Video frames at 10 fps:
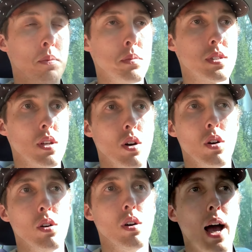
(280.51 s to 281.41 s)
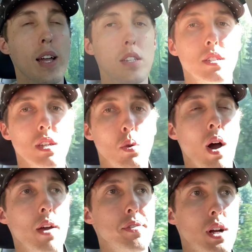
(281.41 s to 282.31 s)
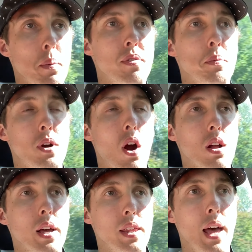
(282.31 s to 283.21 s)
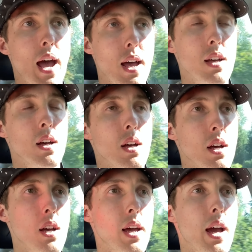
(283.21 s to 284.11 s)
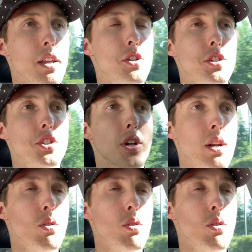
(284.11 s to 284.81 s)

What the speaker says: So I could see why, if you're coming from a car like that and you're just trying to